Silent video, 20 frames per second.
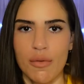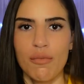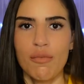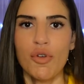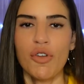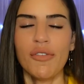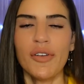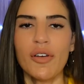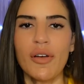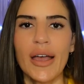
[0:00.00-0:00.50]

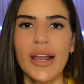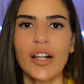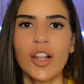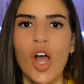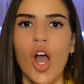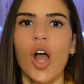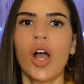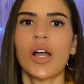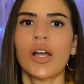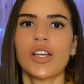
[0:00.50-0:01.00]
Moving right
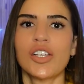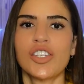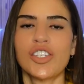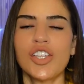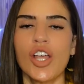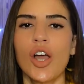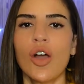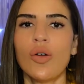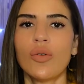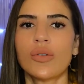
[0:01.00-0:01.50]
along.
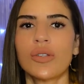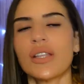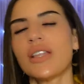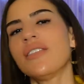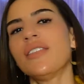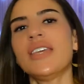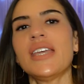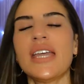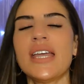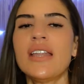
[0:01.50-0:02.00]
So
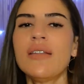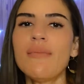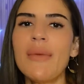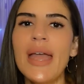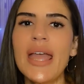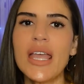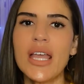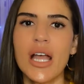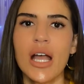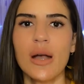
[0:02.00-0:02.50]
the
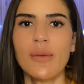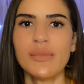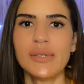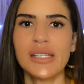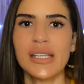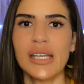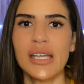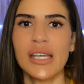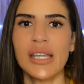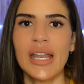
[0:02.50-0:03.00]
inmate comes
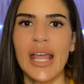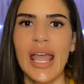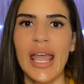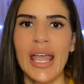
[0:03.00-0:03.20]
in,